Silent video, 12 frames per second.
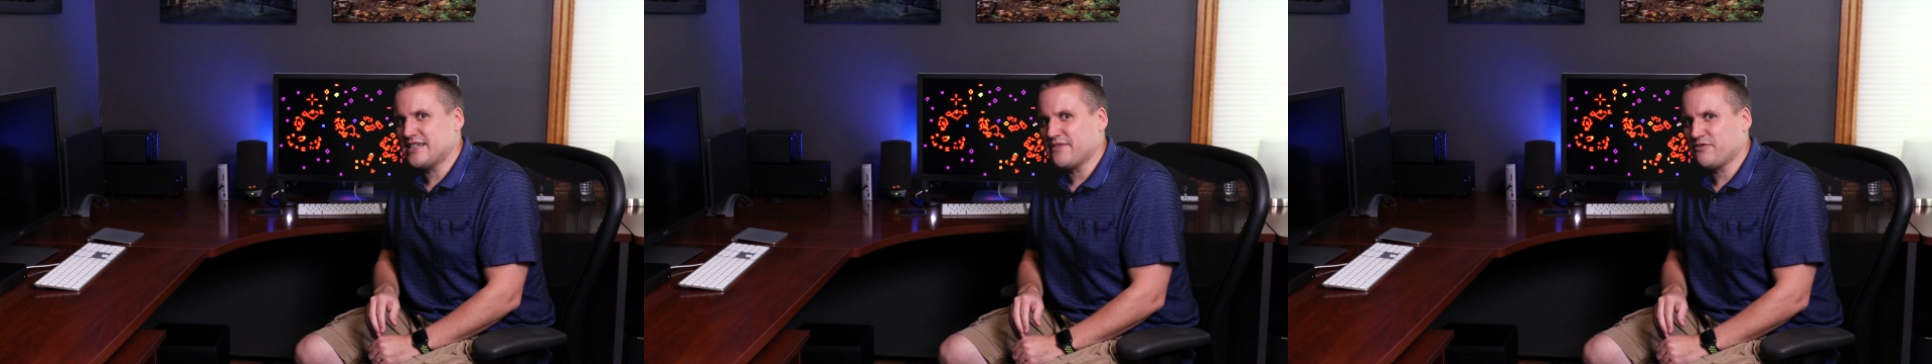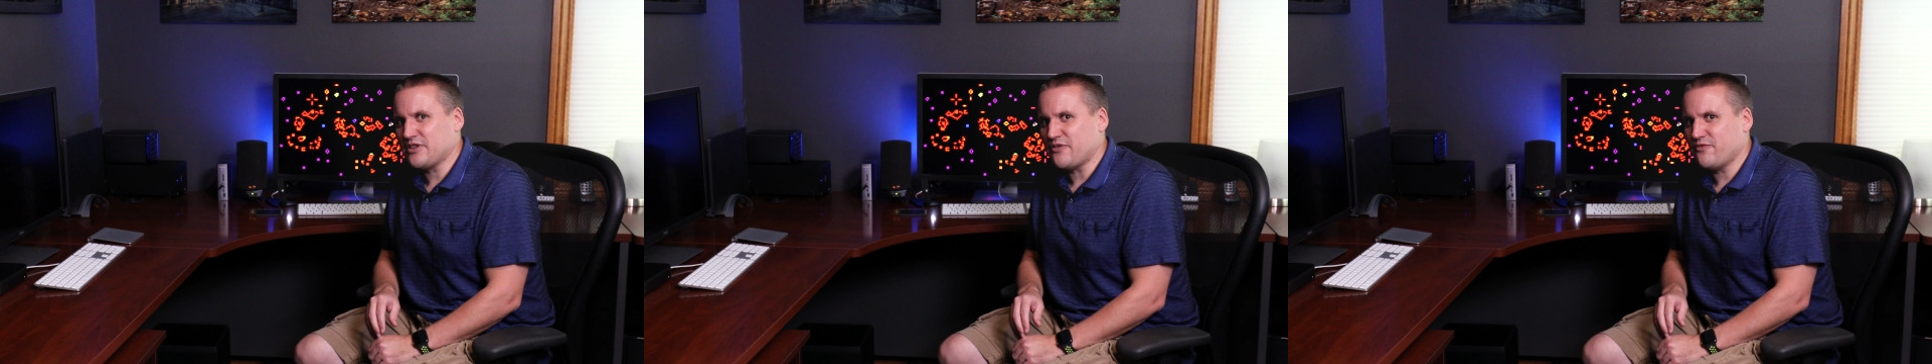
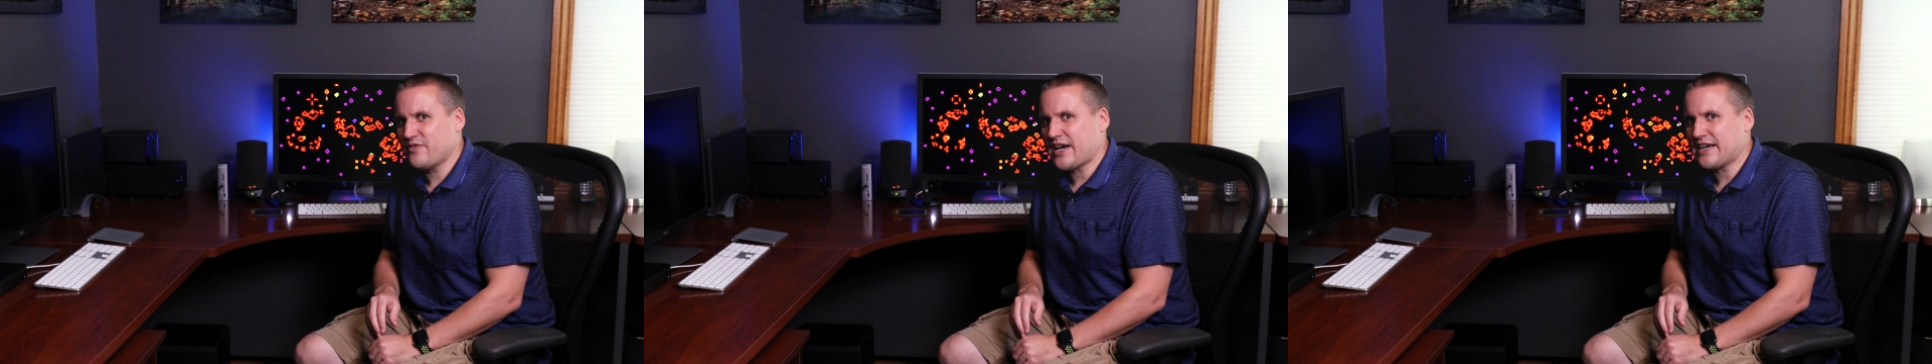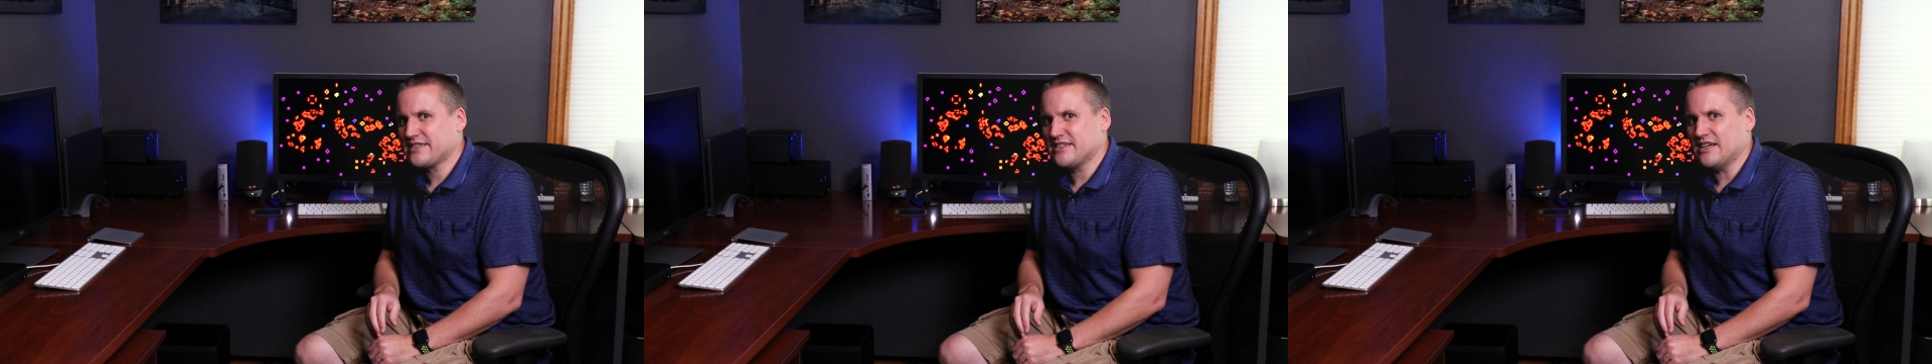definitely
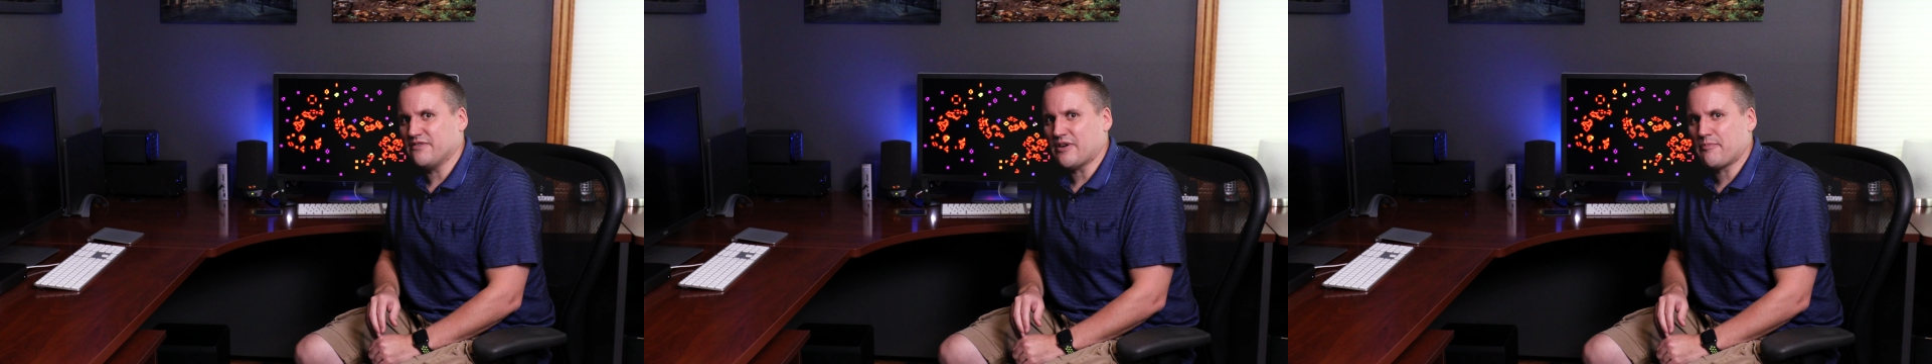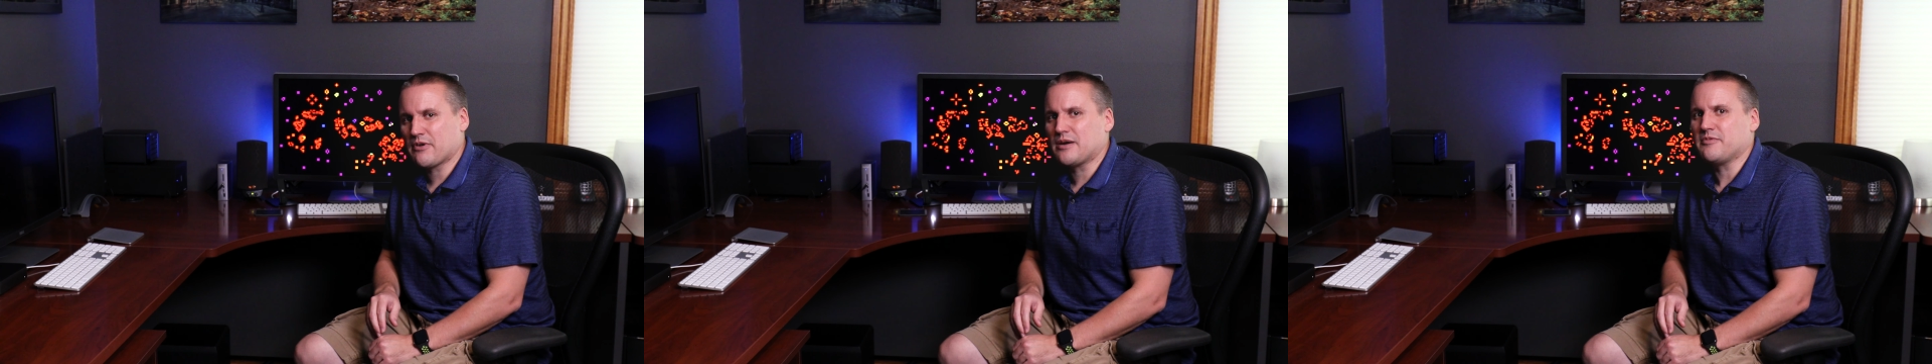fast enough.
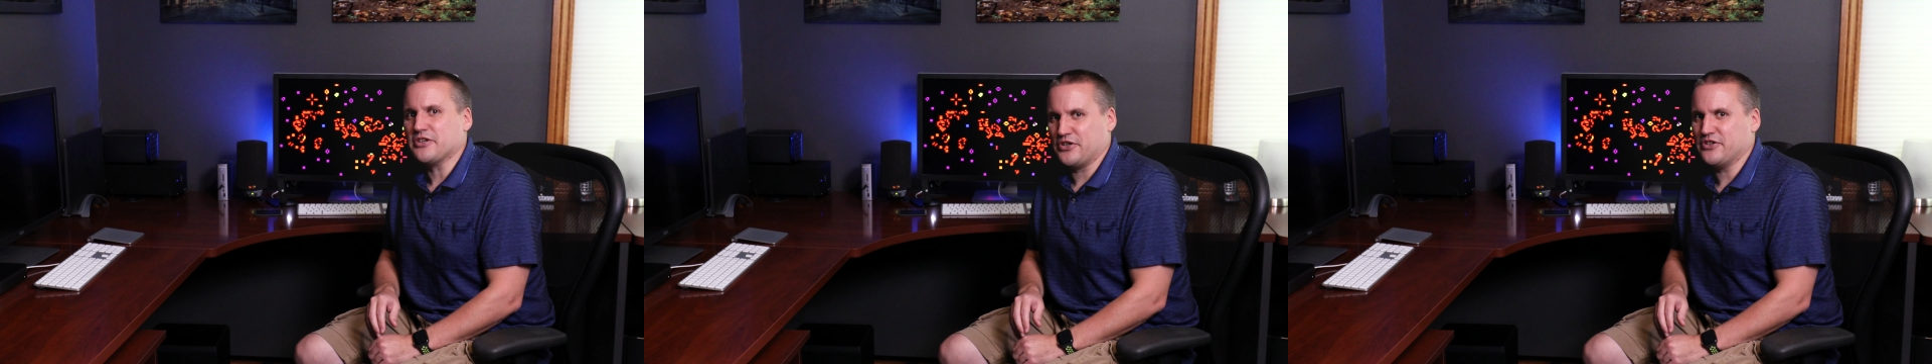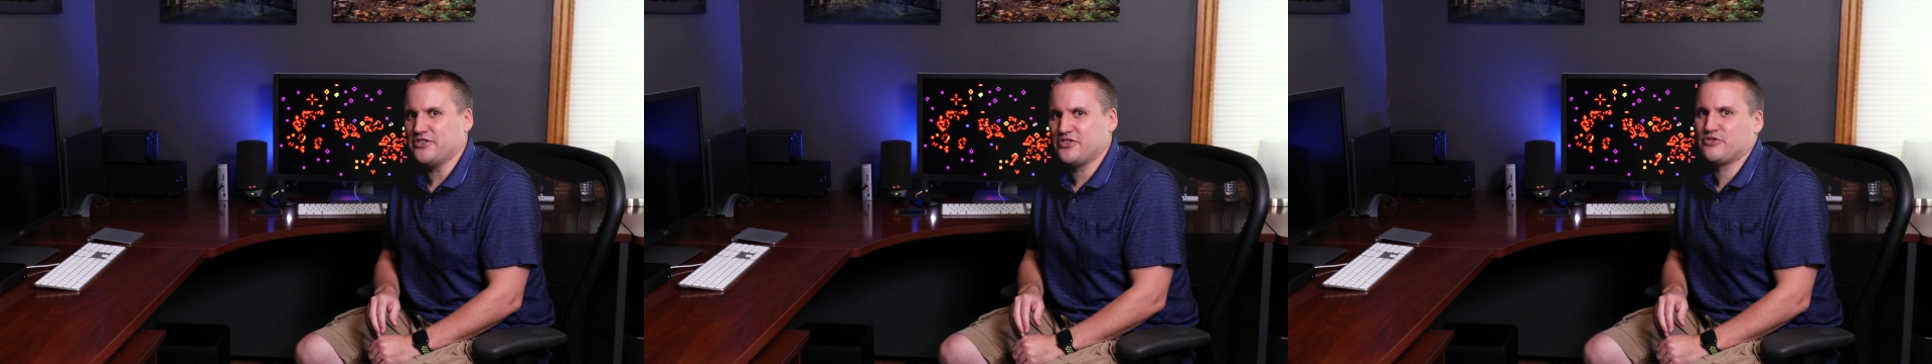I probably
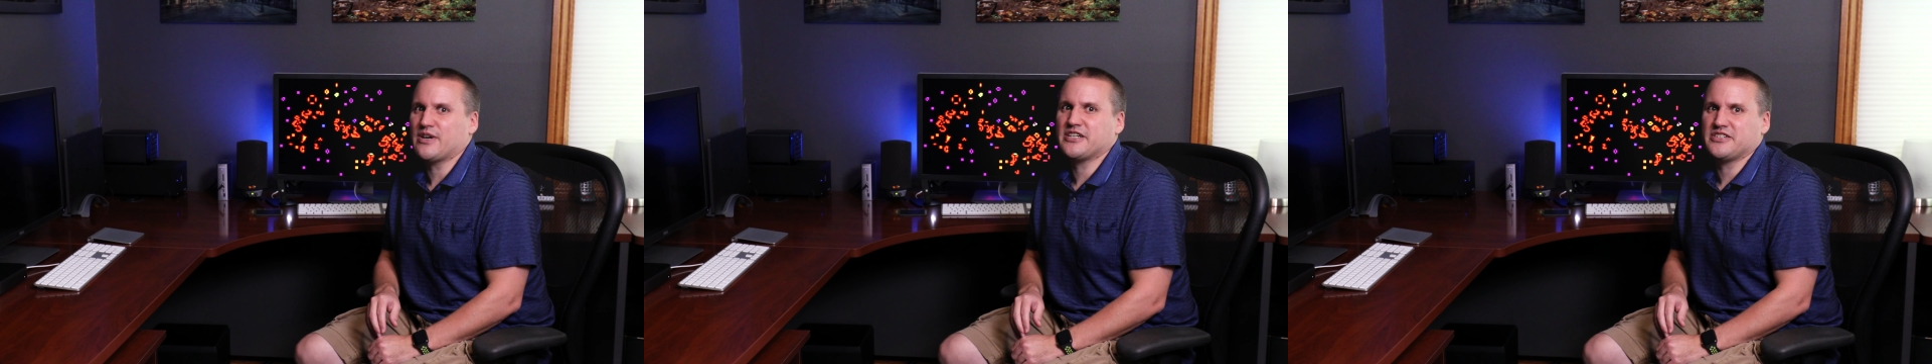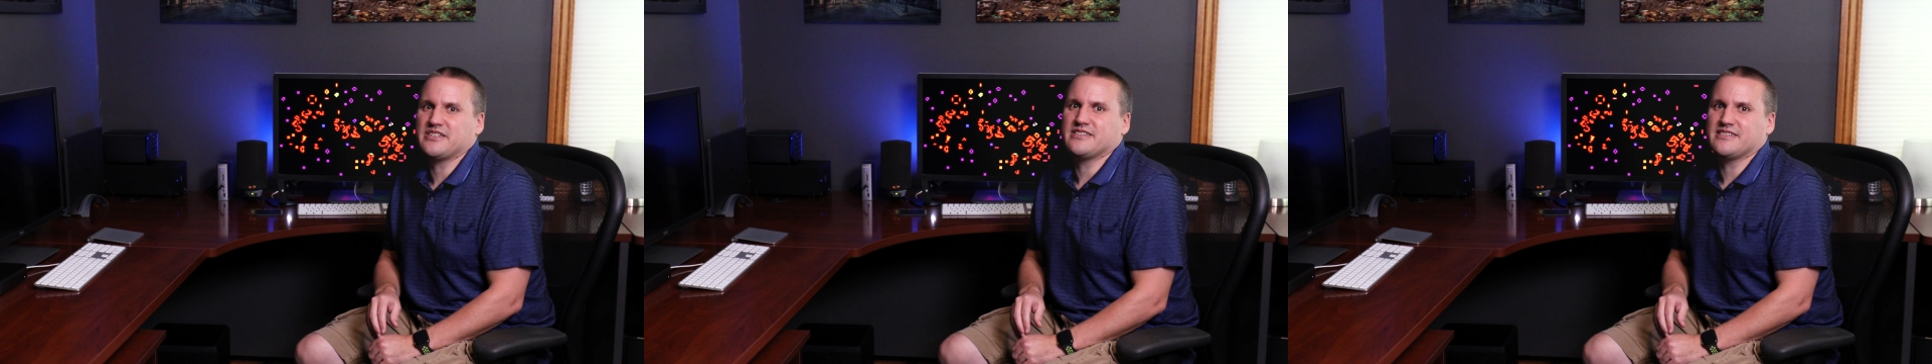could
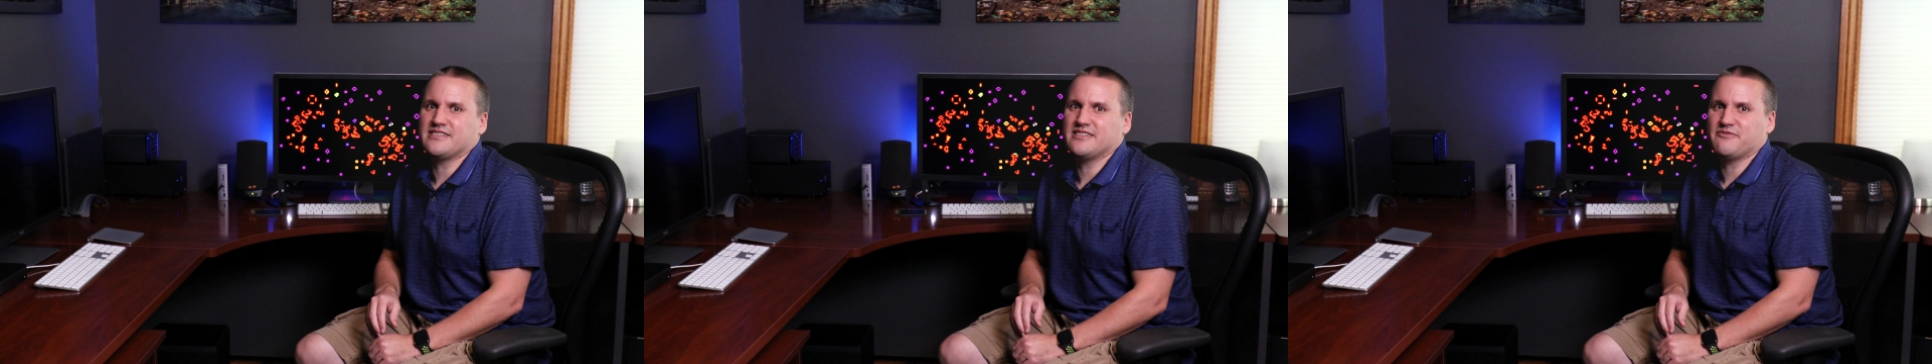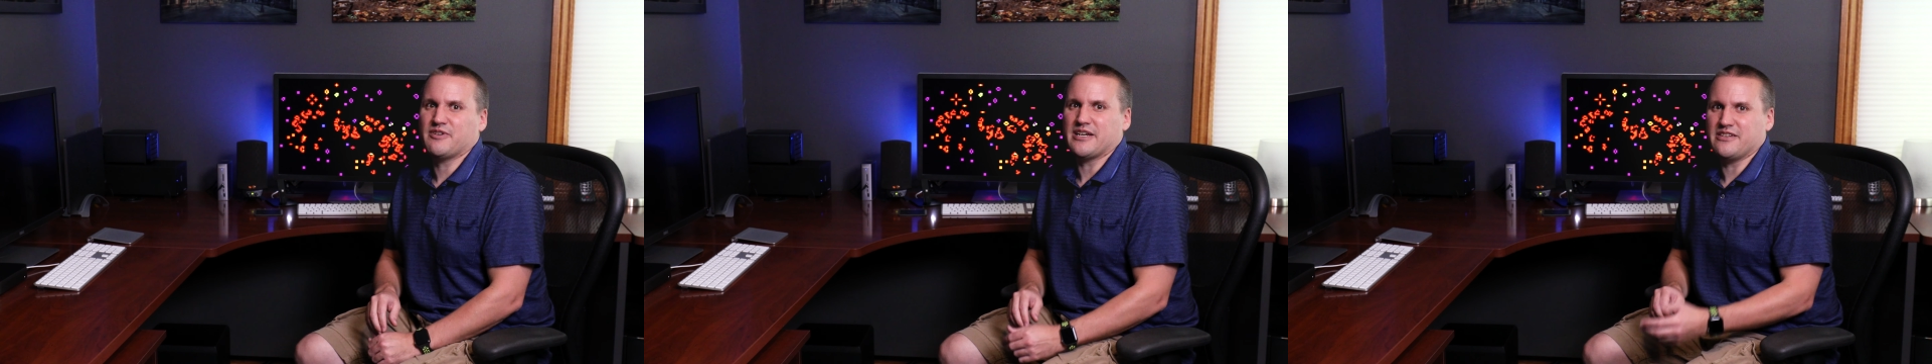stretch it to,
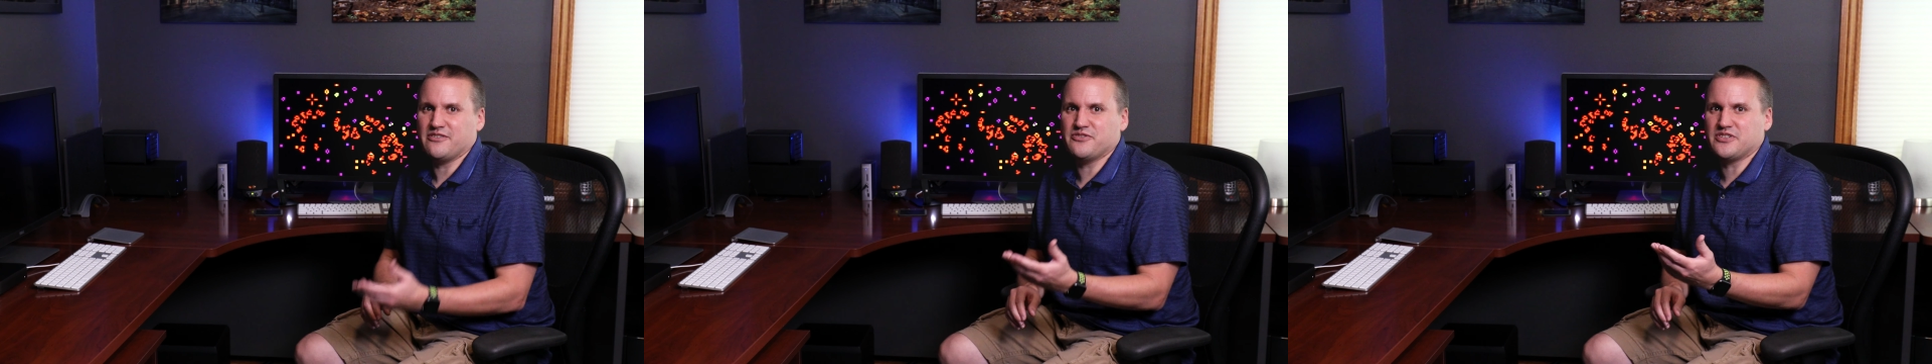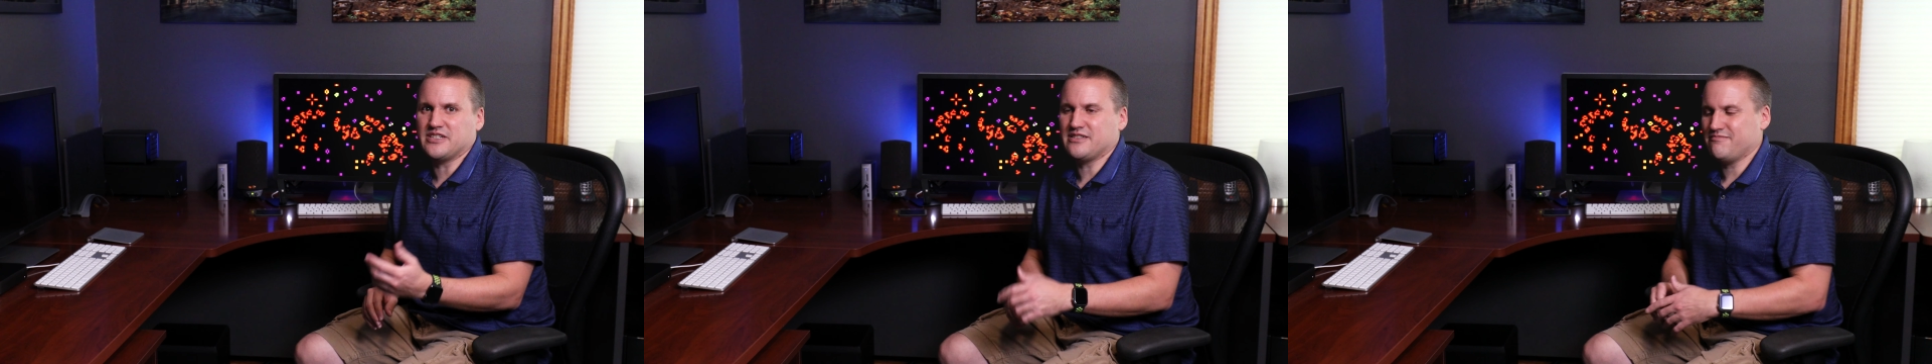if I
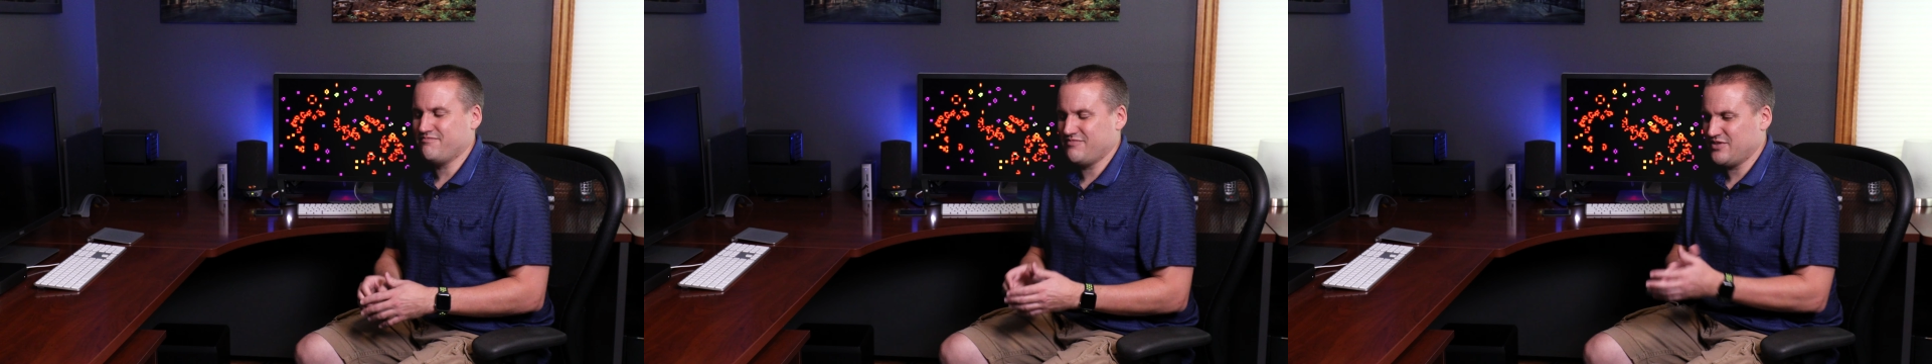use it